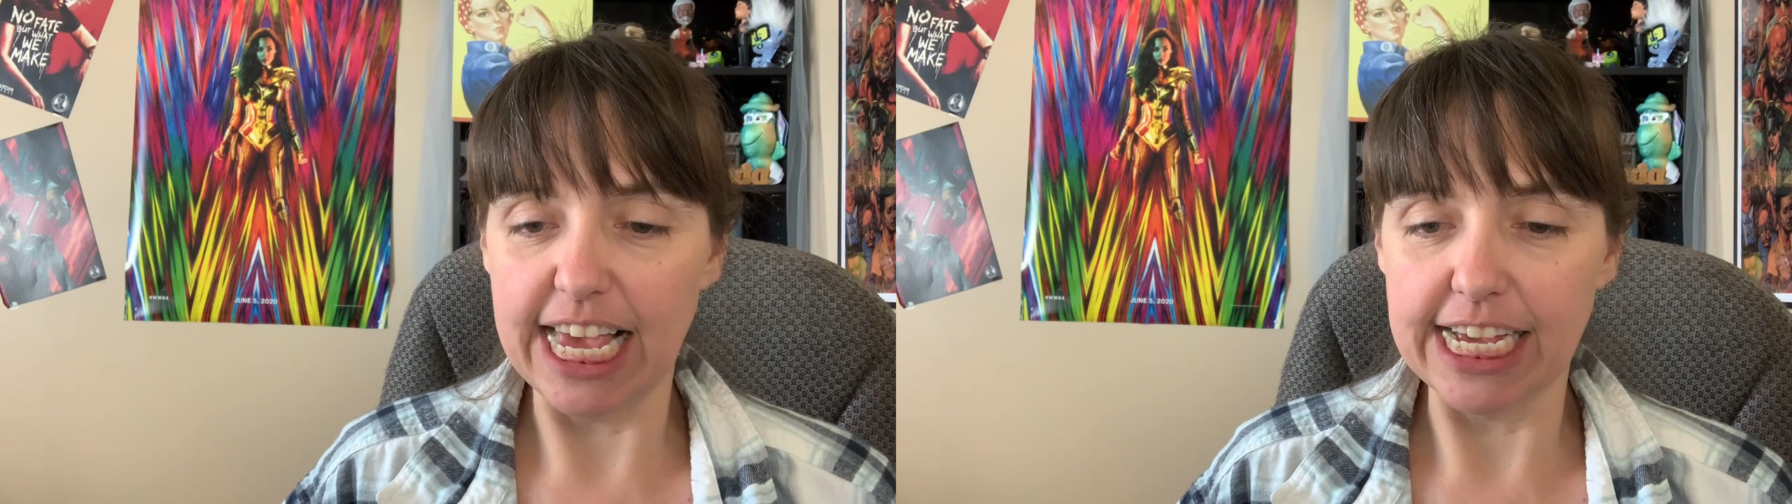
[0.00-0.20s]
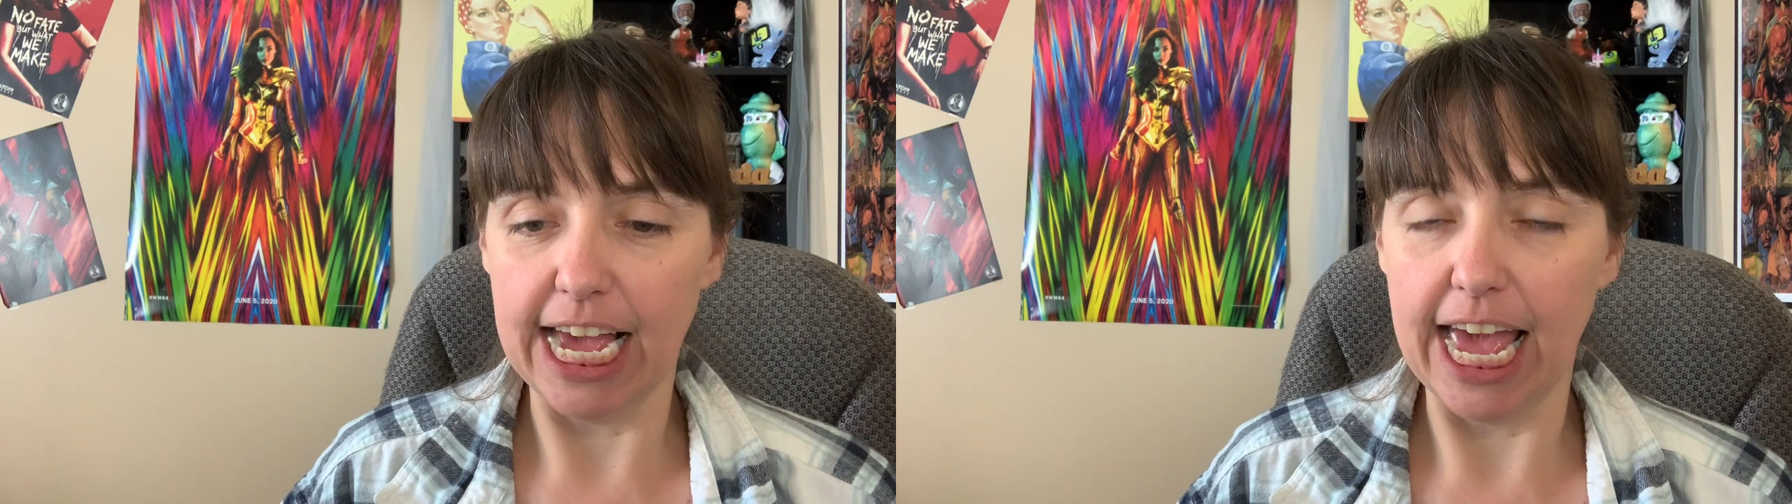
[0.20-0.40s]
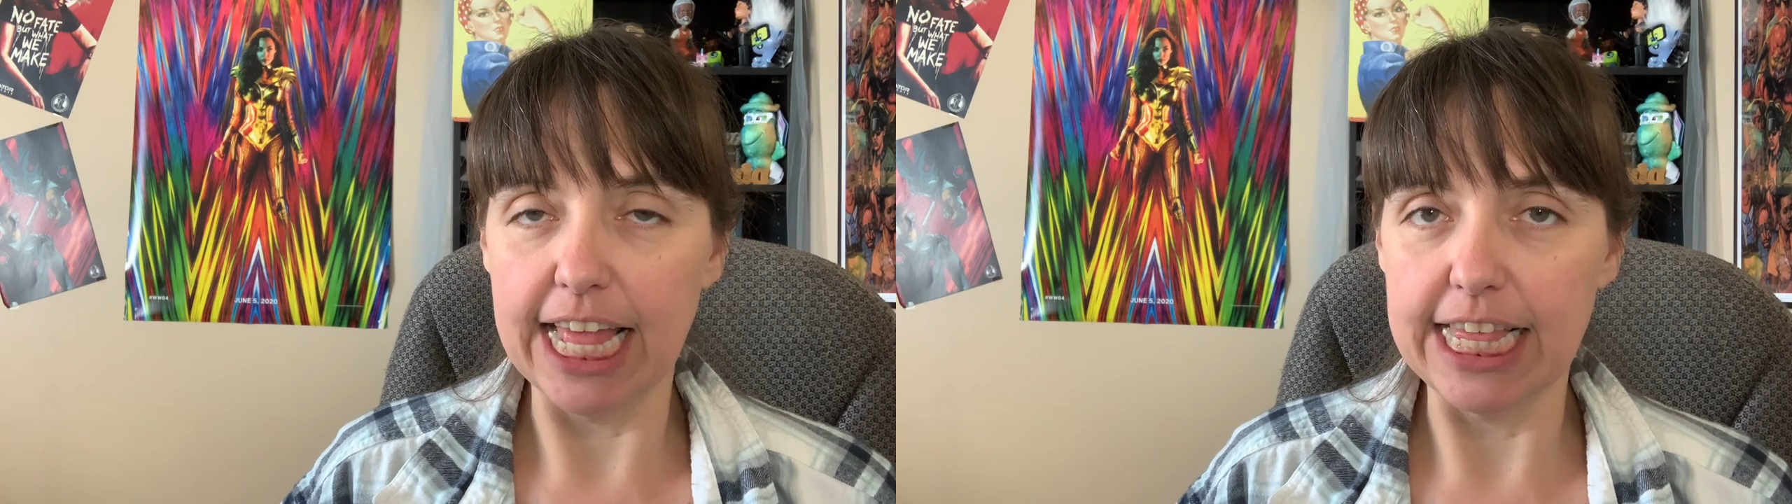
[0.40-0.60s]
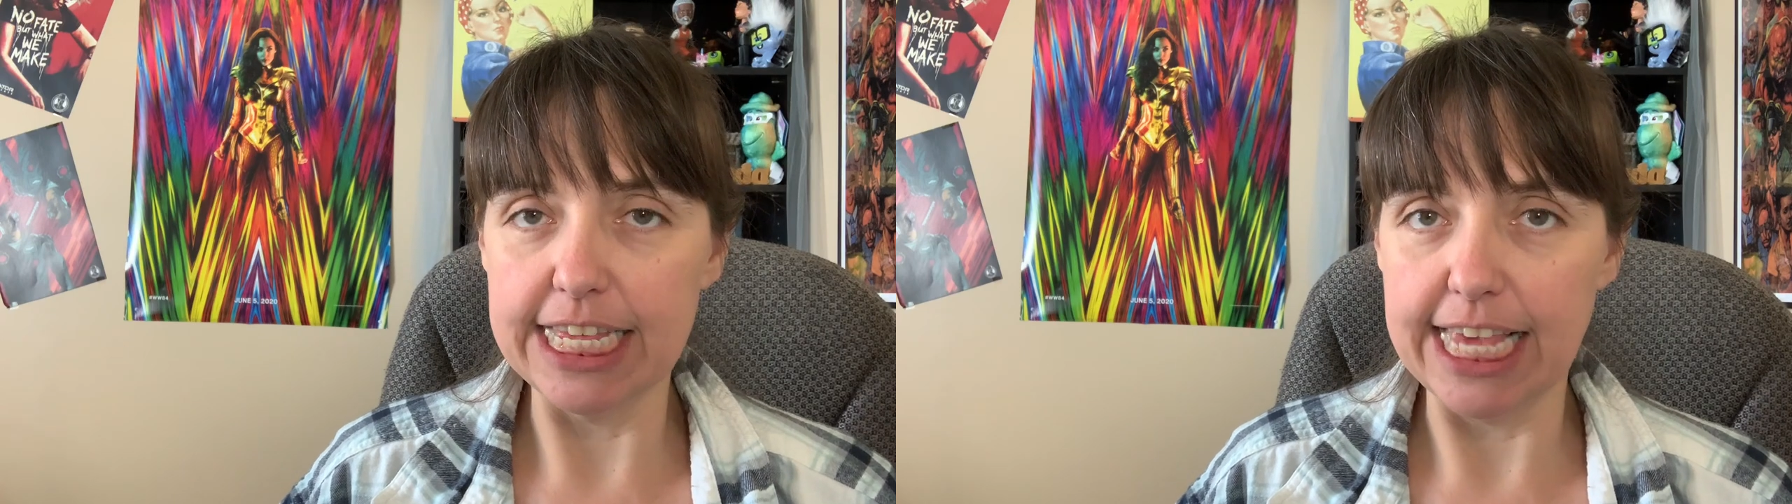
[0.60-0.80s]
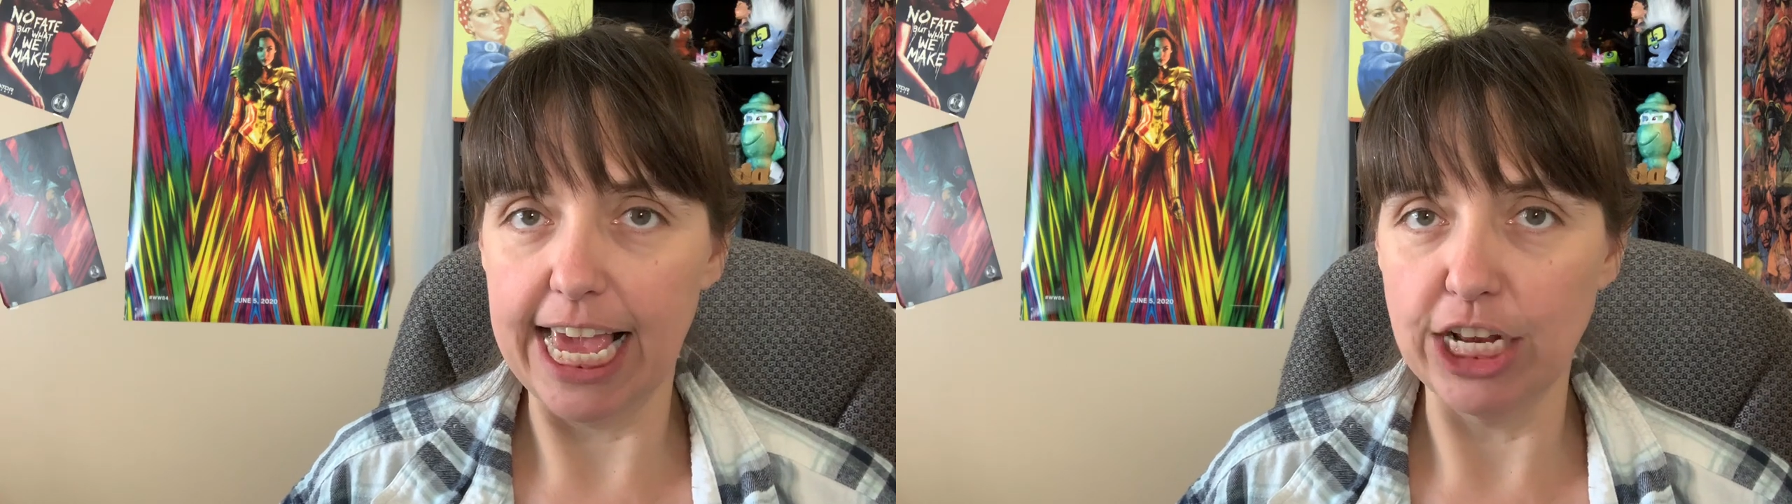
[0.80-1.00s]
like a
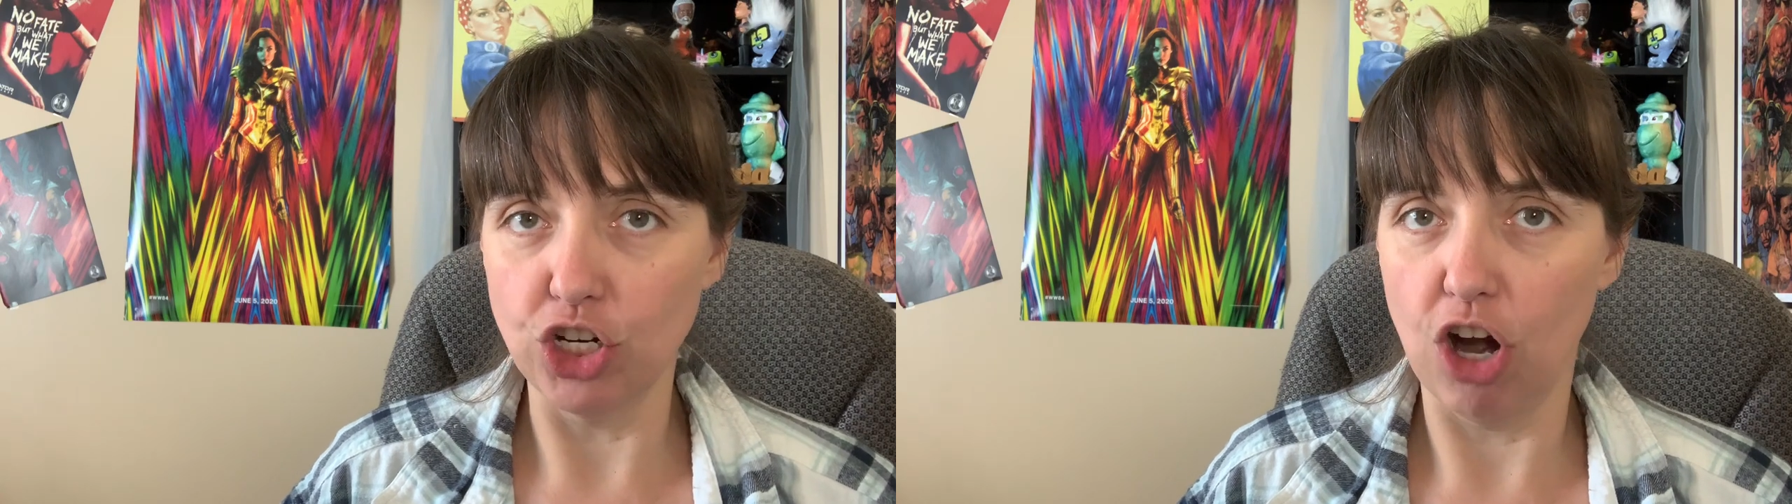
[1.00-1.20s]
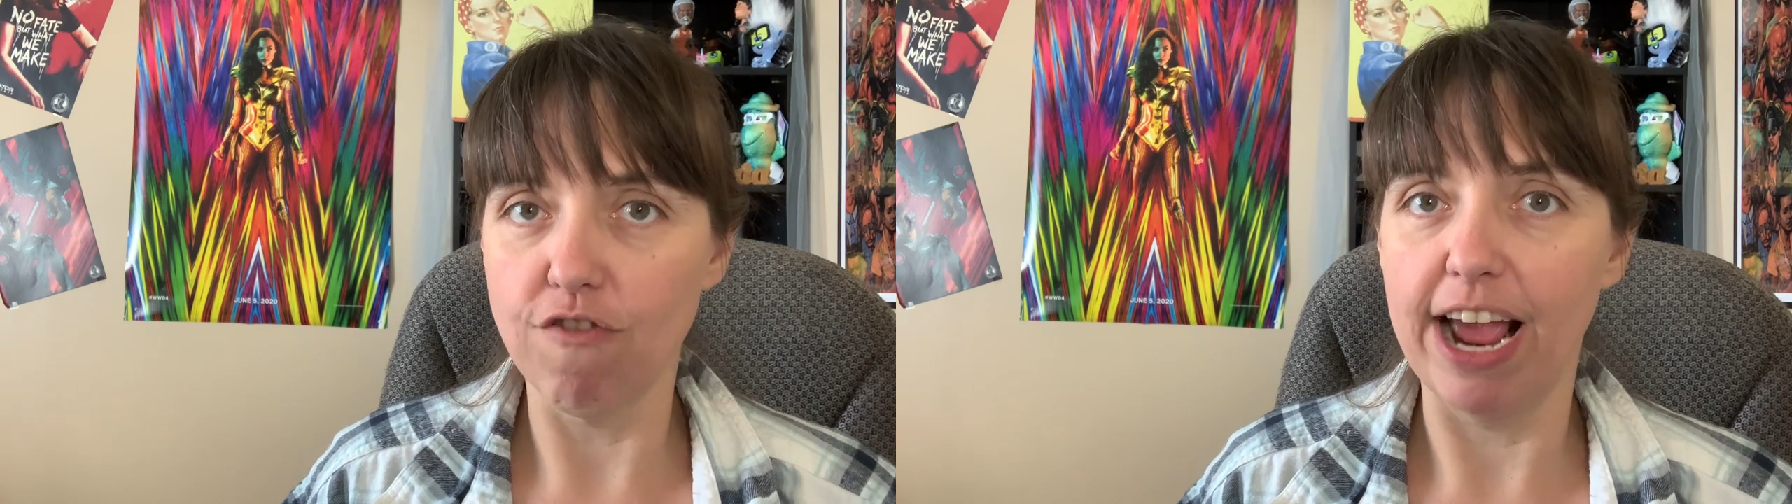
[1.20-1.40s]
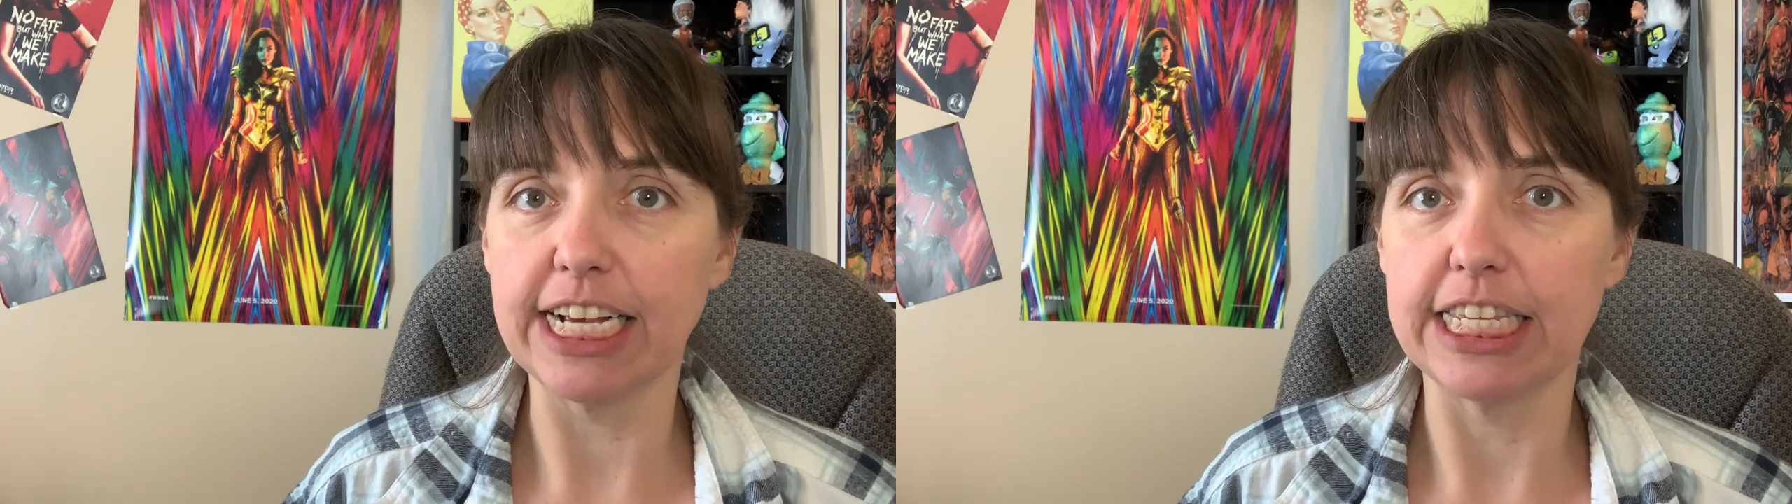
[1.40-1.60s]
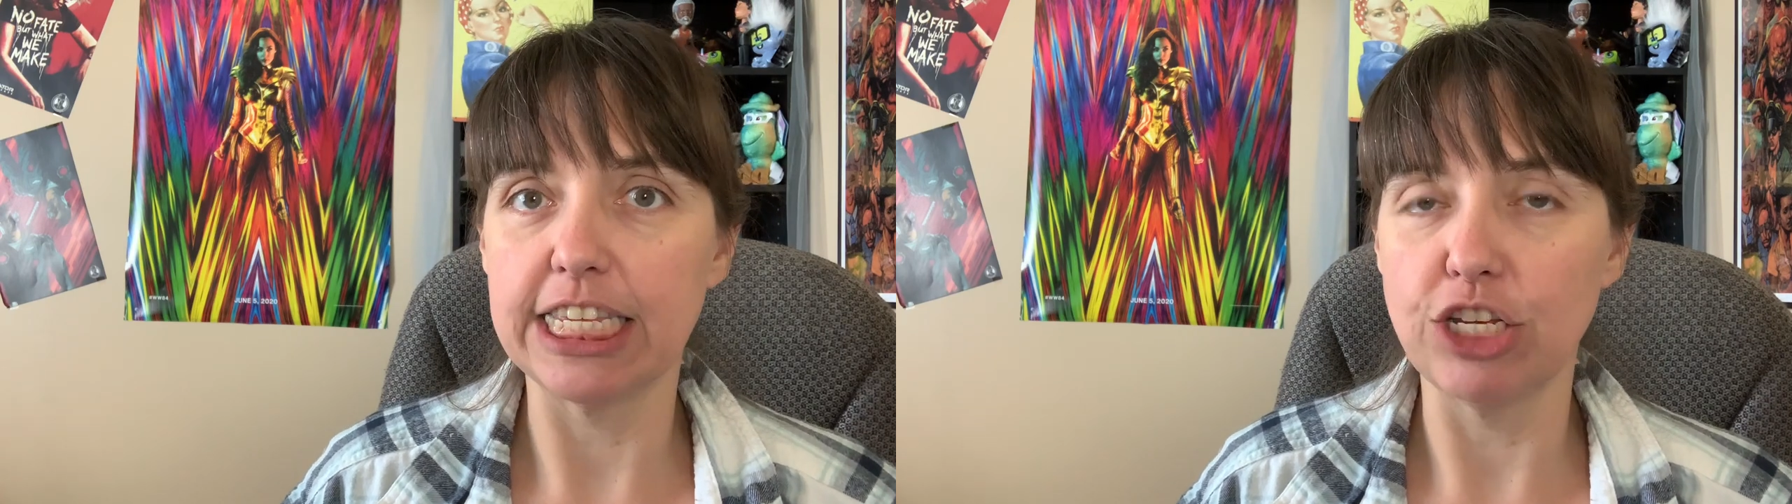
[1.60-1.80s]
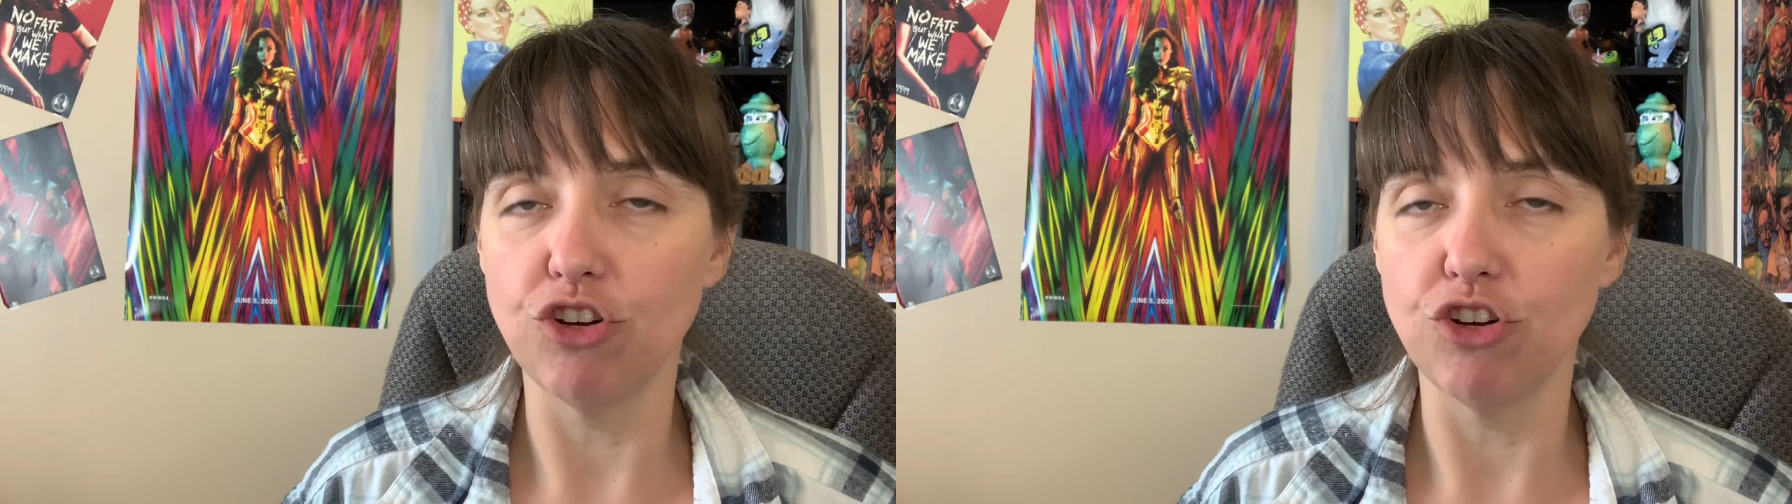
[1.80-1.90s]
this is HRX.